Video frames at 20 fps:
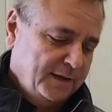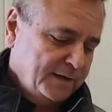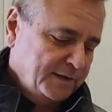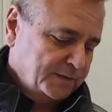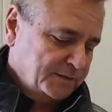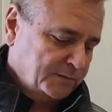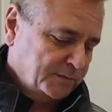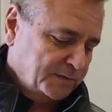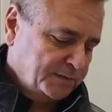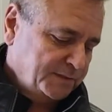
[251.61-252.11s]

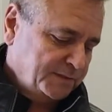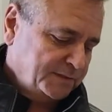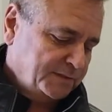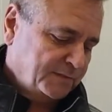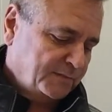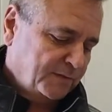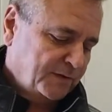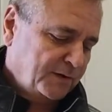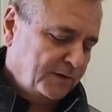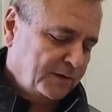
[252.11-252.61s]
So this is
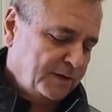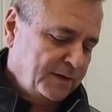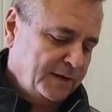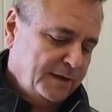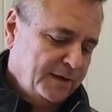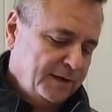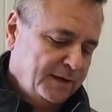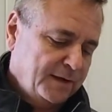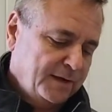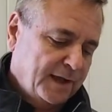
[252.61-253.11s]

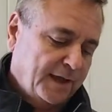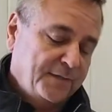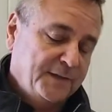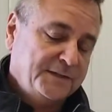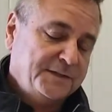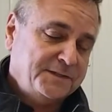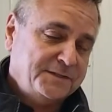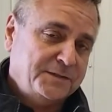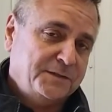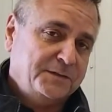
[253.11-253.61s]

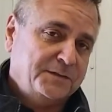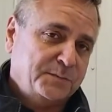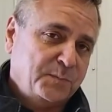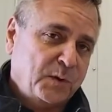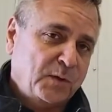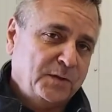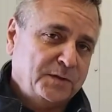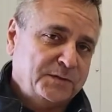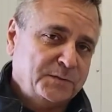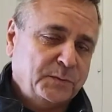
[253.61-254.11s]
this is the
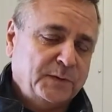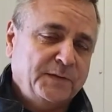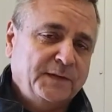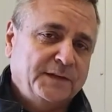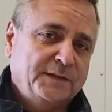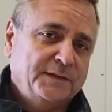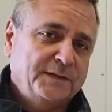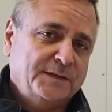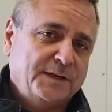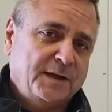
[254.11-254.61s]
smallest one that
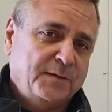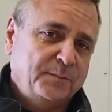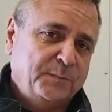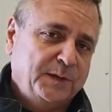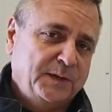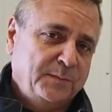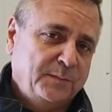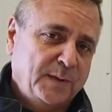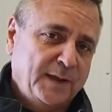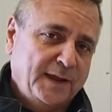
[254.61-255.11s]
this
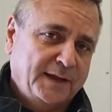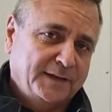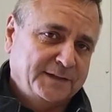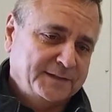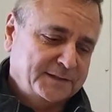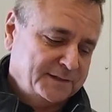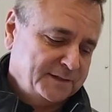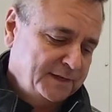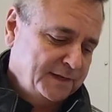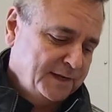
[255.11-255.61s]
company
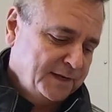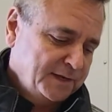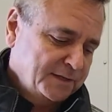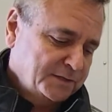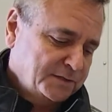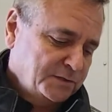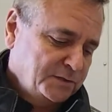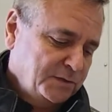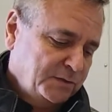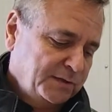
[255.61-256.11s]
makes.
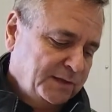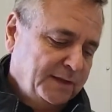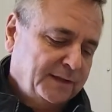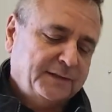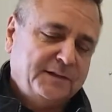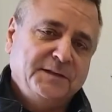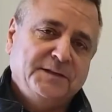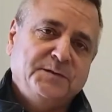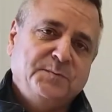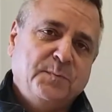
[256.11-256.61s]
So you can get
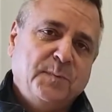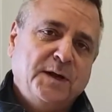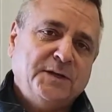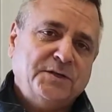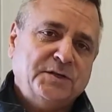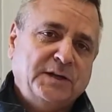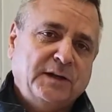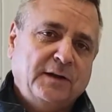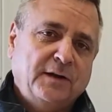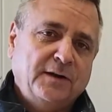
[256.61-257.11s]
these
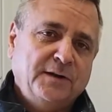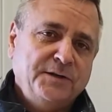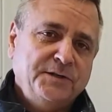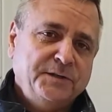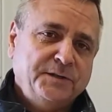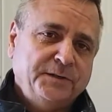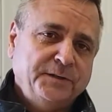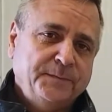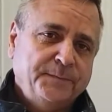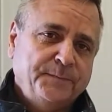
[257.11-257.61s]
much
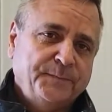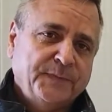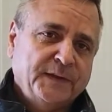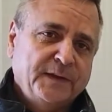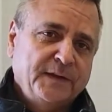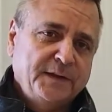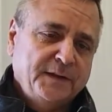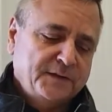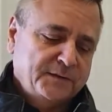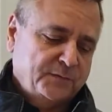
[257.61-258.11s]
larger
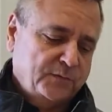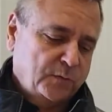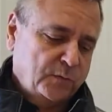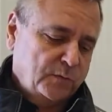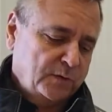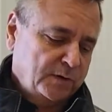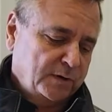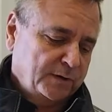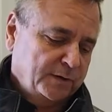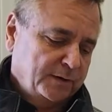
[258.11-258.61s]

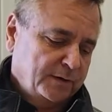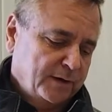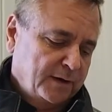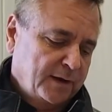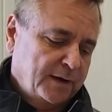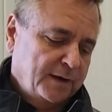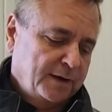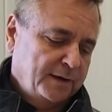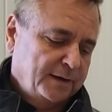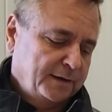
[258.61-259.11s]

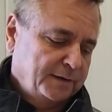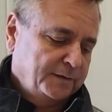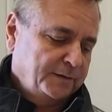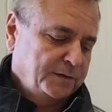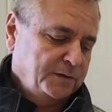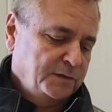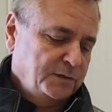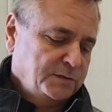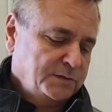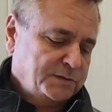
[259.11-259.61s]
for
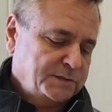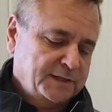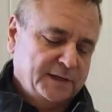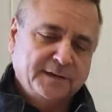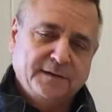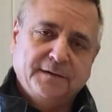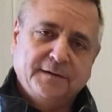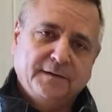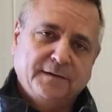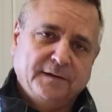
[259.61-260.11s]
use
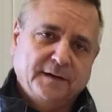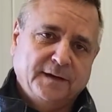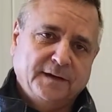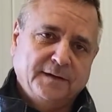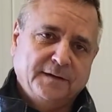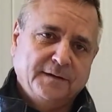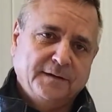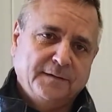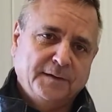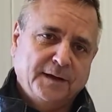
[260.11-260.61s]

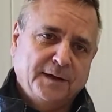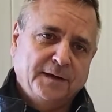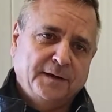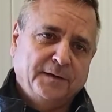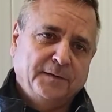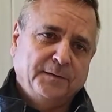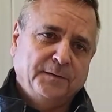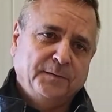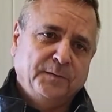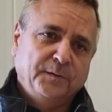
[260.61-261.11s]

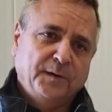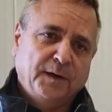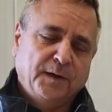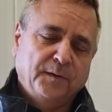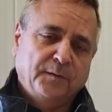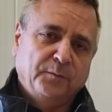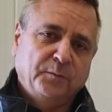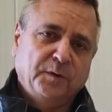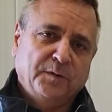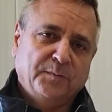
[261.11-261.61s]

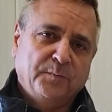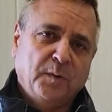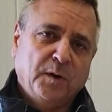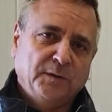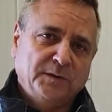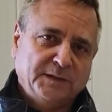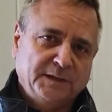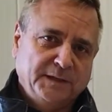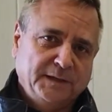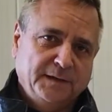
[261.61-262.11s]
with
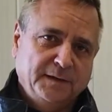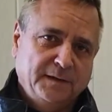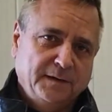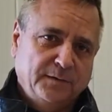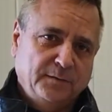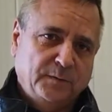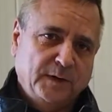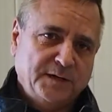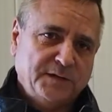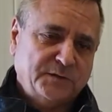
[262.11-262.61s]

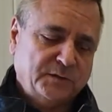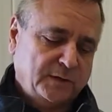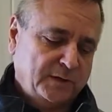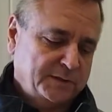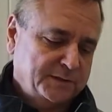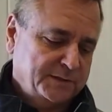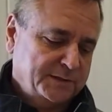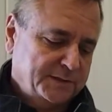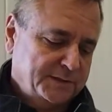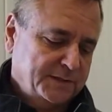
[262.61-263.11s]

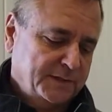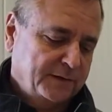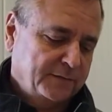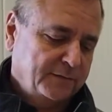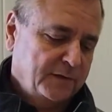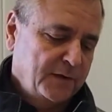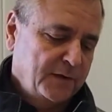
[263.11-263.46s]
multi-restaurants and stuff.